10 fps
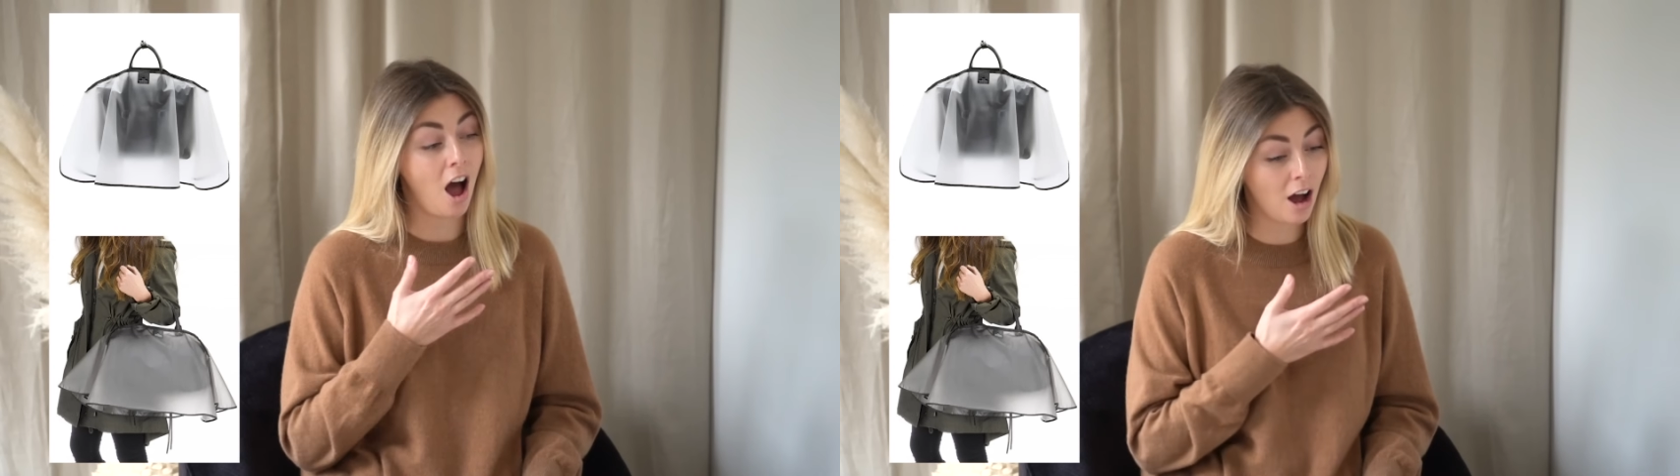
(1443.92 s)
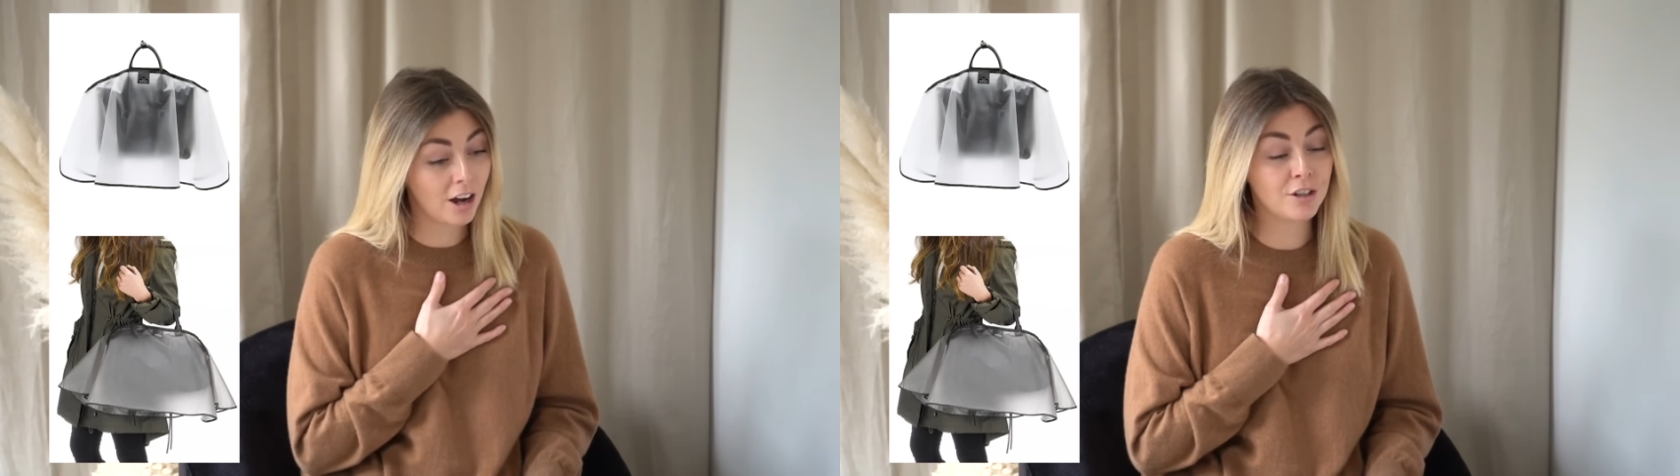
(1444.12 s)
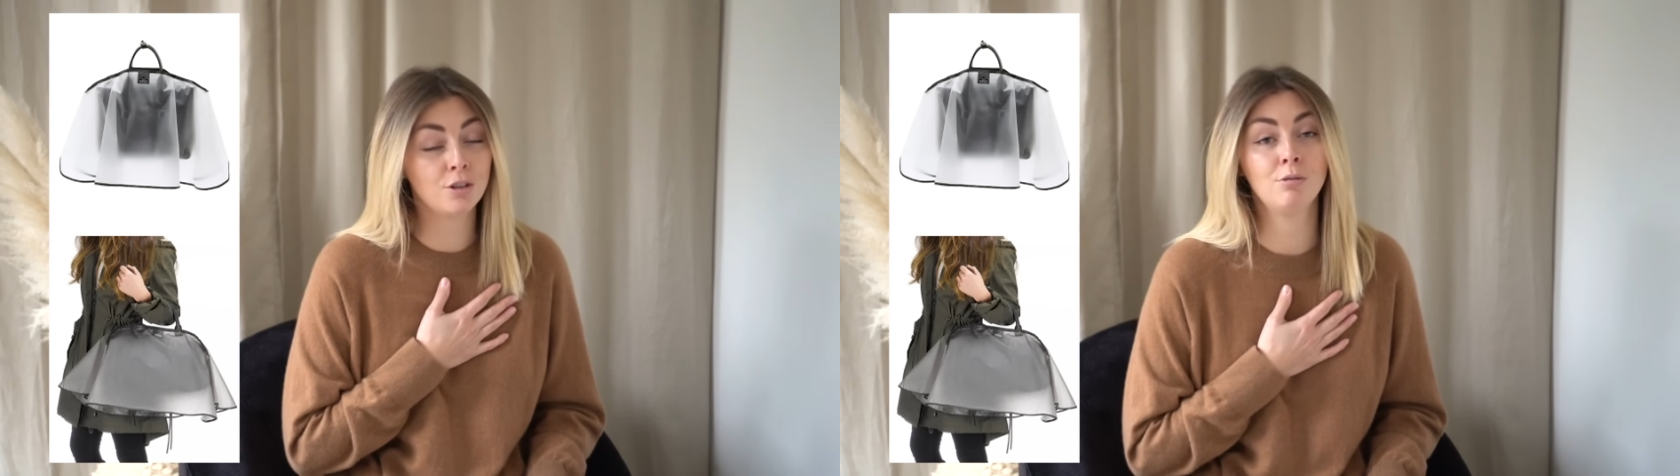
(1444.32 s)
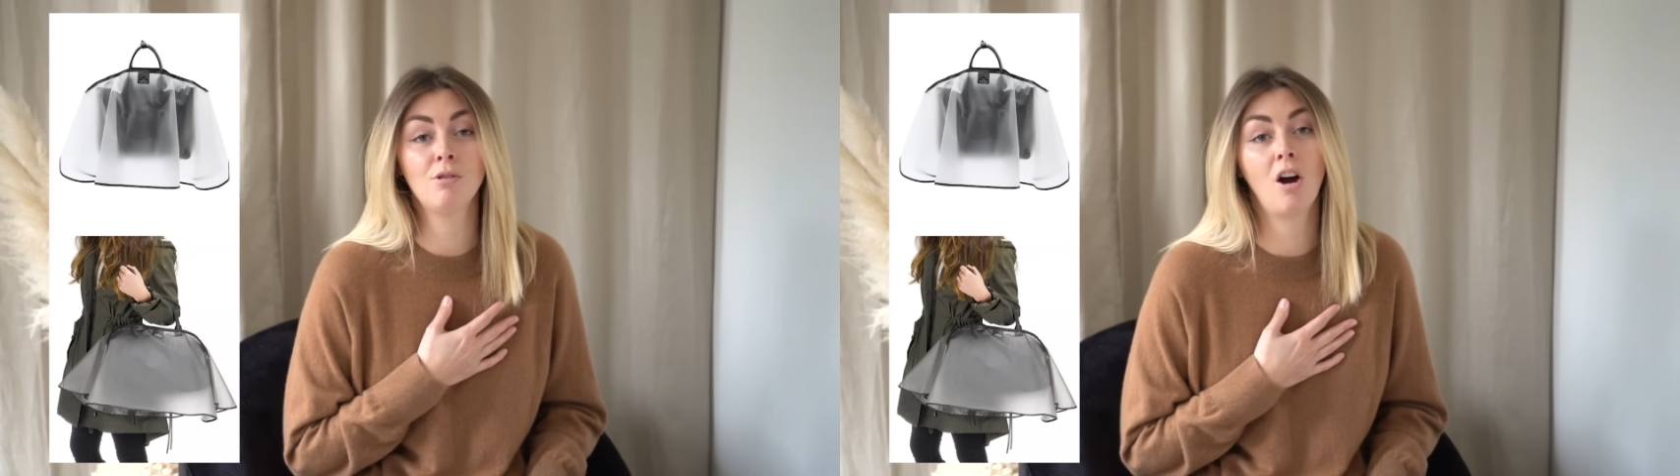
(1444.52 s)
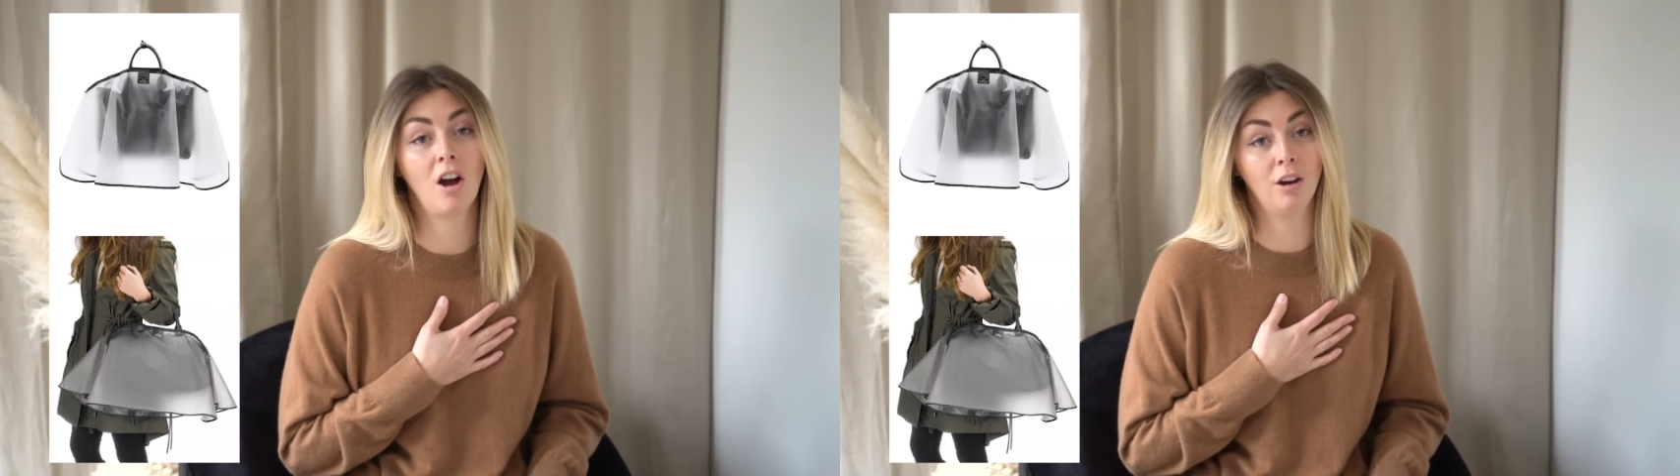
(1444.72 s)
I do
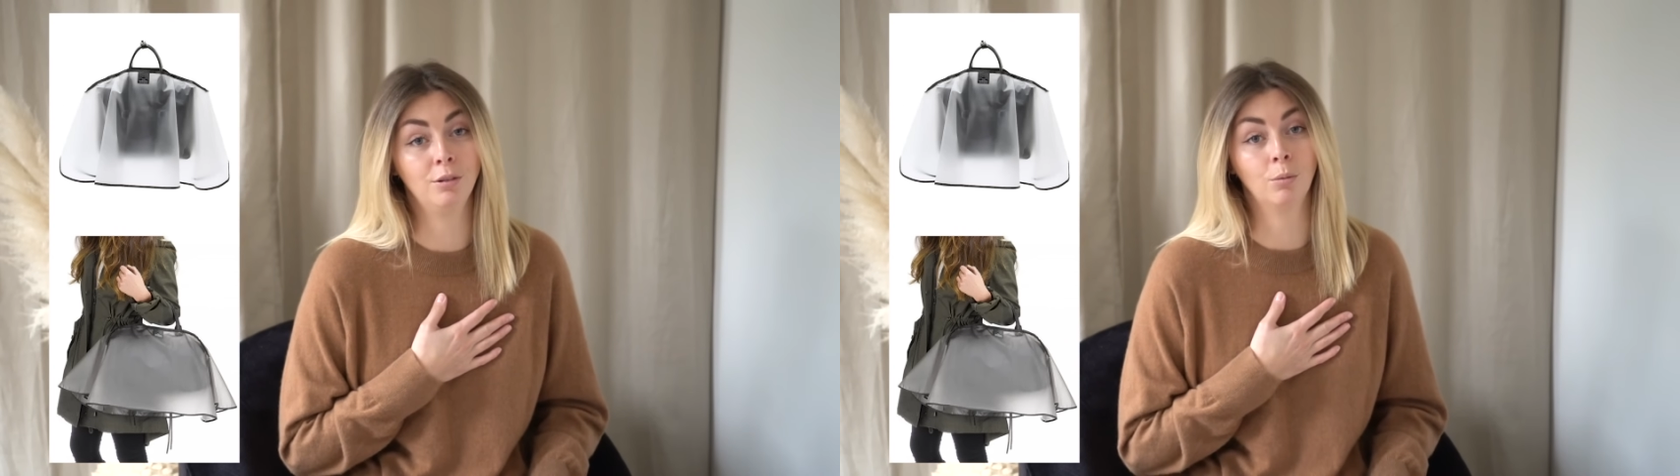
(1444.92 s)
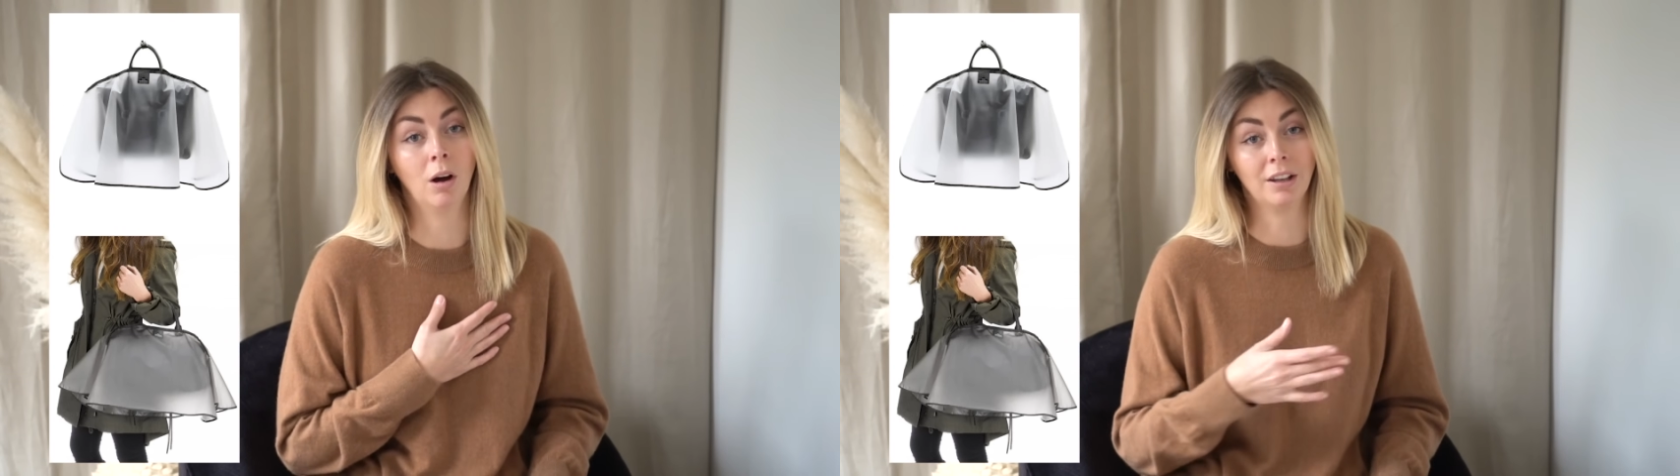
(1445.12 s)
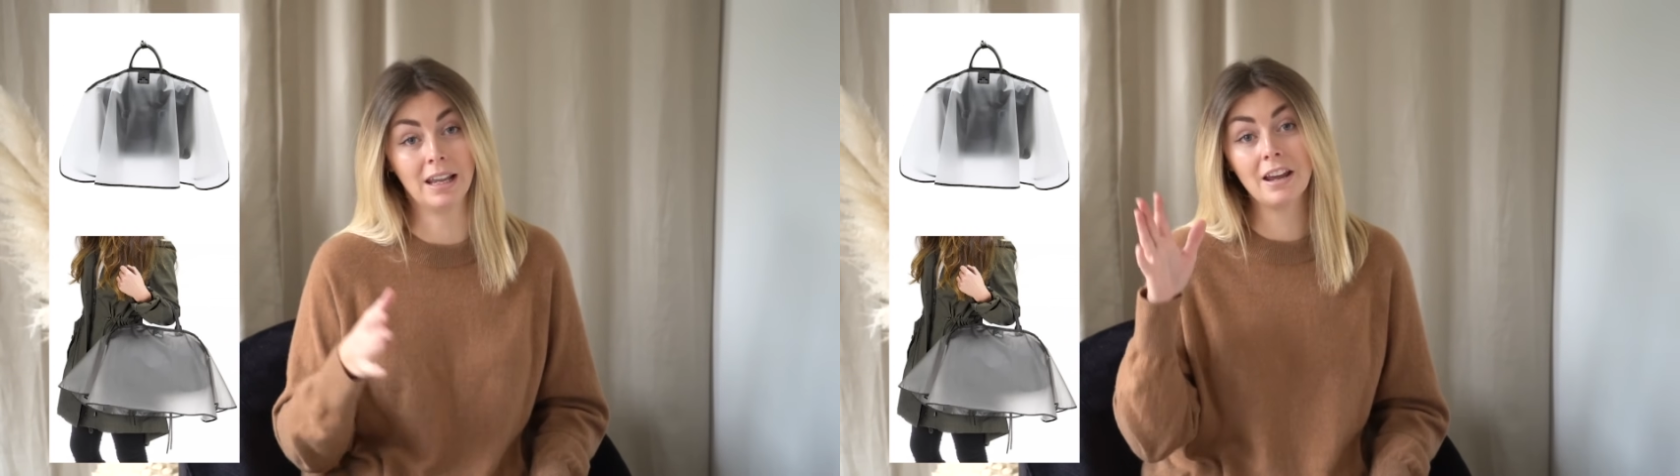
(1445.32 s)
not own one.